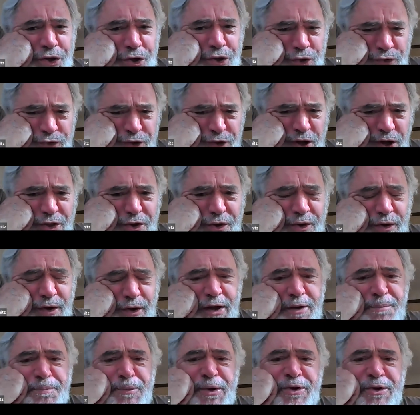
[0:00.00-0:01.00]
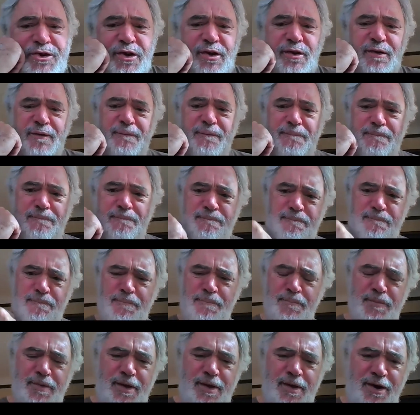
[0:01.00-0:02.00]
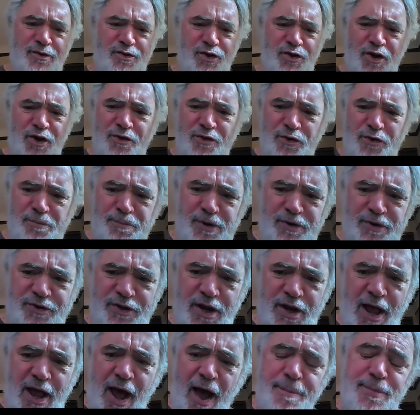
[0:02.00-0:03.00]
here's another admission. Here's another admission.